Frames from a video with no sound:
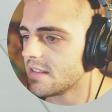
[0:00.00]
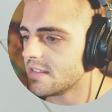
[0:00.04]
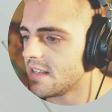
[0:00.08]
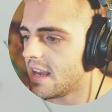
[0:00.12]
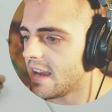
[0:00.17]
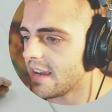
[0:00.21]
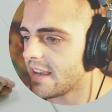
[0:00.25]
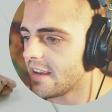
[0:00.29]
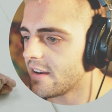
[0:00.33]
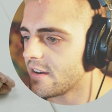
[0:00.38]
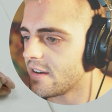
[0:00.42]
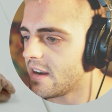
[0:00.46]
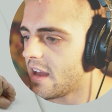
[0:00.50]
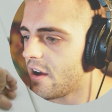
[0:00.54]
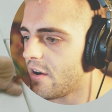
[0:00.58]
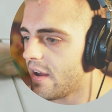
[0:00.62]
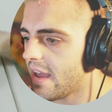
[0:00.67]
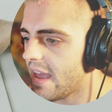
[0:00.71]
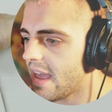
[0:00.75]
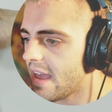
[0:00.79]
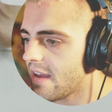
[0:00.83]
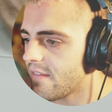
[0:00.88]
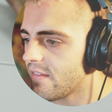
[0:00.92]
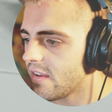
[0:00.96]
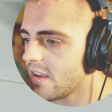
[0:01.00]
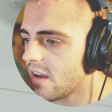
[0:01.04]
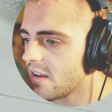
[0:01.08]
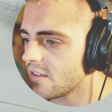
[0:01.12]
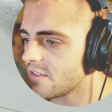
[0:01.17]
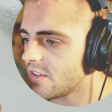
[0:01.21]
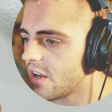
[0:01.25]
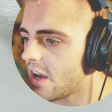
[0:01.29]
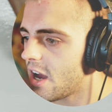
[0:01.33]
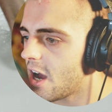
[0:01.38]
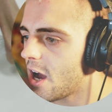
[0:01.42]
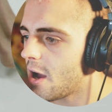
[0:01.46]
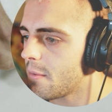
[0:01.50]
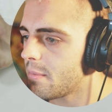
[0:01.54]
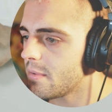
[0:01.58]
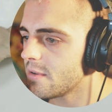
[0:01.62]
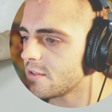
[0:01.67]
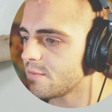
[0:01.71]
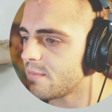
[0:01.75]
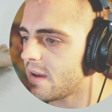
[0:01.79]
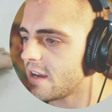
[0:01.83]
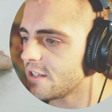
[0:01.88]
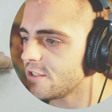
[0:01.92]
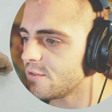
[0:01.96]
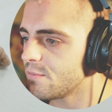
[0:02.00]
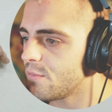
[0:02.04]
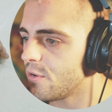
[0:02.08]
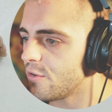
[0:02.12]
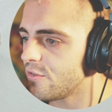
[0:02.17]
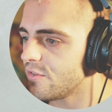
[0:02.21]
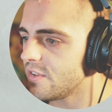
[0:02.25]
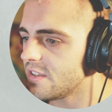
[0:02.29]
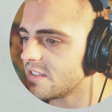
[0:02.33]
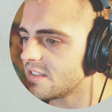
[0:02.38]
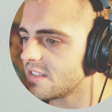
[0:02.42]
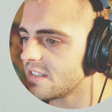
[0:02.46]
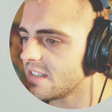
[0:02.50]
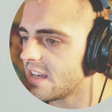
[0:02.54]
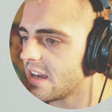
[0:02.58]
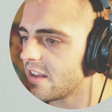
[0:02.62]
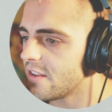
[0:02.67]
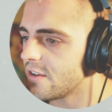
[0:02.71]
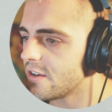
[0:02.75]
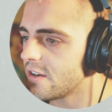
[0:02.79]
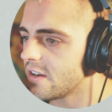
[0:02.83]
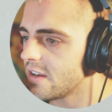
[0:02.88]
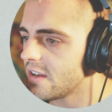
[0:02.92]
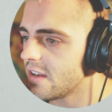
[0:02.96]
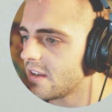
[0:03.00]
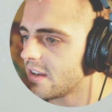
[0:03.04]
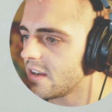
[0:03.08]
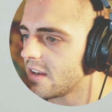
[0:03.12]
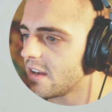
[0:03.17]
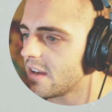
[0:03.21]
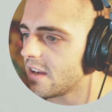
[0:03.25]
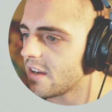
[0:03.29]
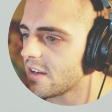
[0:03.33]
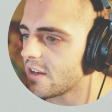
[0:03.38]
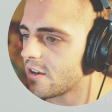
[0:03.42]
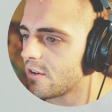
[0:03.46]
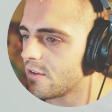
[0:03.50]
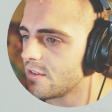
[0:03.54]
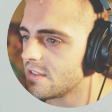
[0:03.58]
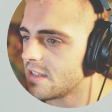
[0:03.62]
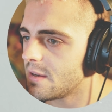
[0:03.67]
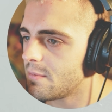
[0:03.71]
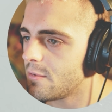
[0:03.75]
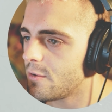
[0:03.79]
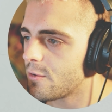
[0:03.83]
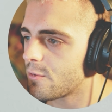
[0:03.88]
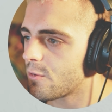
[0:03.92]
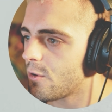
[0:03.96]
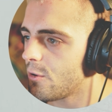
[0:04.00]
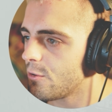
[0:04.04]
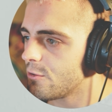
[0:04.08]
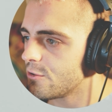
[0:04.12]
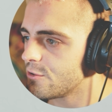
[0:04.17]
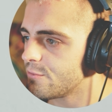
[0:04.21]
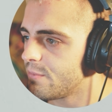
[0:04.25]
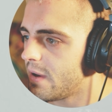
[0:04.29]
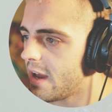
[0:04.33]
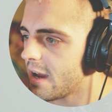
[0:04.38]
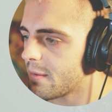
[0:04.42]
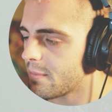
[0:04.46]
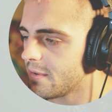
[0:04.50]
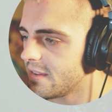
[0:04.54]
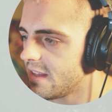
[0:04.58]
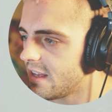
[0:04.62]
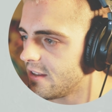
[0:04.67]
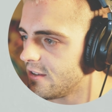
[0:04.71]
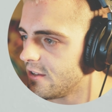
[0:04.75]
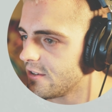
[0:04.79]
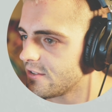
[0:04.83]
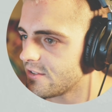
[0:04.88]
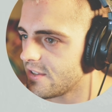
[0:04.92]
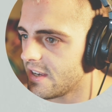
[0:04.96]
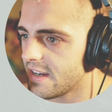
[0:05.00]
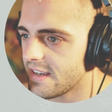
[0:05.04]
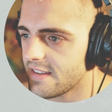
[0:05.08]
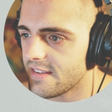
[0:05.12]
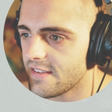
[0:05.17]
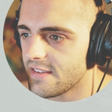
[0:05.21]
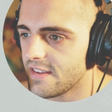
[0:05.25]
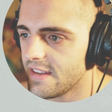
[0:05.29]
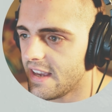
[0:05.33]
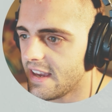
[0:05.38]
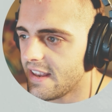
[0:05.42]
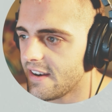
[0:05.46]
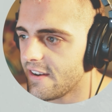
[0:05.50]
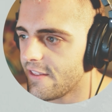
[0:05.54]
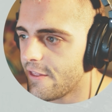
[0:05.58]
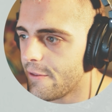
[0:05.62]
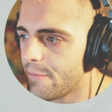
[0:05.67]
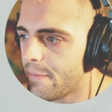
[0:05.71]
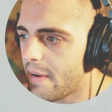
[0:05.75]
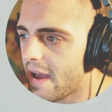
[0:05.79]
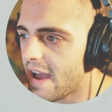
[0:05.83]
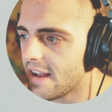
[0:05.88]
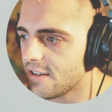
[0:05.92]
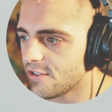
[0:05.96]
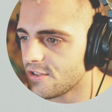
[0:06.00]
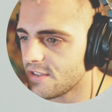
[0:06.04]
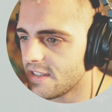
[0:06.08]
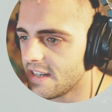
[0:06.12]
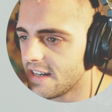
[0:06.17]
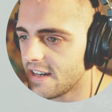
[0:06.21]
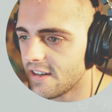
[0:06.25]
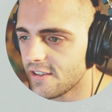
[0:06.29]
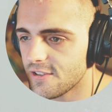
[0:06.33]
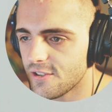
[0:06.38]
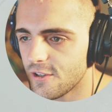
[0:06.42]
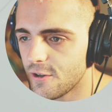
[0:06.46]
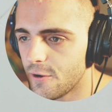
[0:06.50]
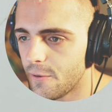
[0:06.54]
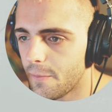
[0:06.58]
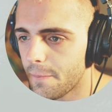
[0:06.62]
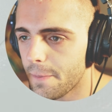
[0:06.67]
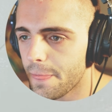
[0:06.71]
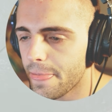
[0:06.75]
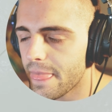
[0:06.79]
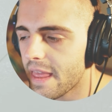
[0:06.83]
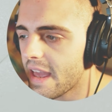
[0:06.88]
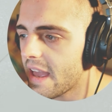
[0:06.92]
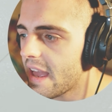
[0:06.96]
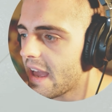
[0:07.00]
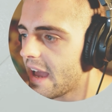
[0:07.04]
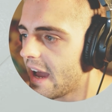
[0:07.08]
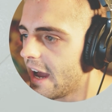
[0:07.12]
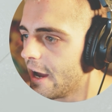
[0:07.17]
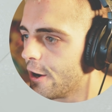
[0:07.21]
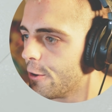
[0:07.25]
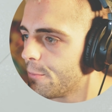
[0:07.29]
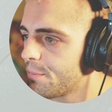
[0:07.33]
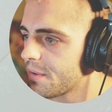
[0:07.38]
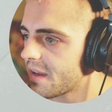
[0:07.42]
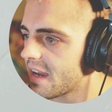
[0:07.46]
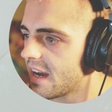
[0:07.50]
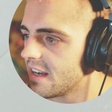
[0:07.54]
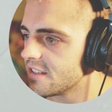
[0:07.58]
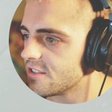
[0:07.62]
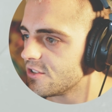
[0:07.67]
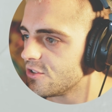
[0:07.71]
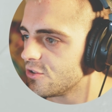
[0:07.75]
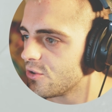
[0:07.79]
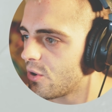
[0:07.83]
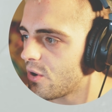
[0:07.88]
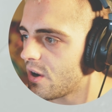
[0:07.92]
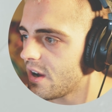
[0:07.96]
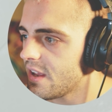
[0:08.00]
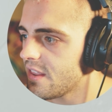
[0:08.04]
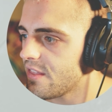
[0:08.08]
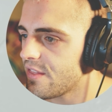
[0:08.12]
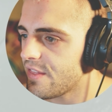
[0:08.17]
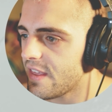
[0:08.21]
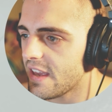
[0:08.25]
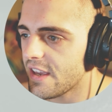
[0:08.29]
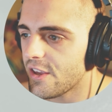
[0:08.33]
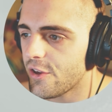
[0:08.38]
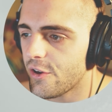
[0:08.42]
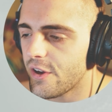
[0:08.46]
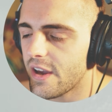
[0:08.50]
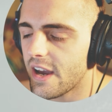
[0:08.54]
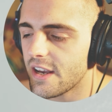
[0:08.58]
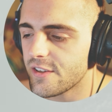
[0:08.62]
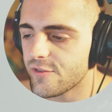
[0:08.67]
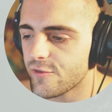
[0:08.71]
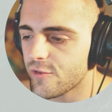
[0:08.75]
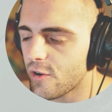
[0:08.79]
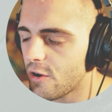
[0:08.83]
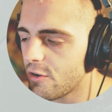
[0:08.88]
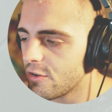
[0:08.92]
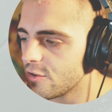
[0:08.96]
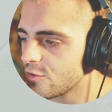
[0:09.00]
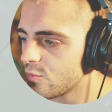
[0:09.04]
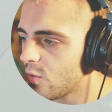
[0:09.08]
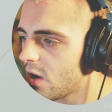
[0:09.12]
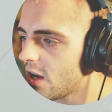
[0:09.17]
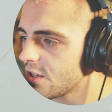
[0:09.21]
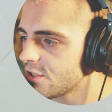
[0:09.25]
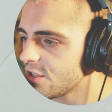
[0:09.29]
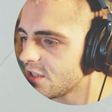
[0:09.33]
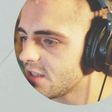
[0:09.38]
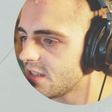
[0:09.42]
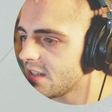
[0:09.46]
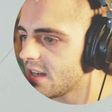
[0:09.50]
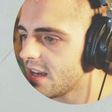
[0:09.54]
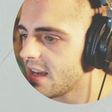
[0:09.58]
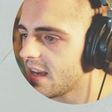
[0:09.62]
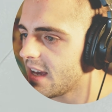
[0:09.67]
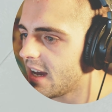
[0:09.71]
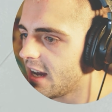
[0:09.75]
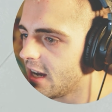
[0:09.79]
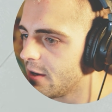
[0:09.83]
Zack here now heavy on top, smashing both knees together. Kody's able to roll to his back, but that looks like the end of the match there. So I hope you guys enjoyed. Thank you guys for always watching.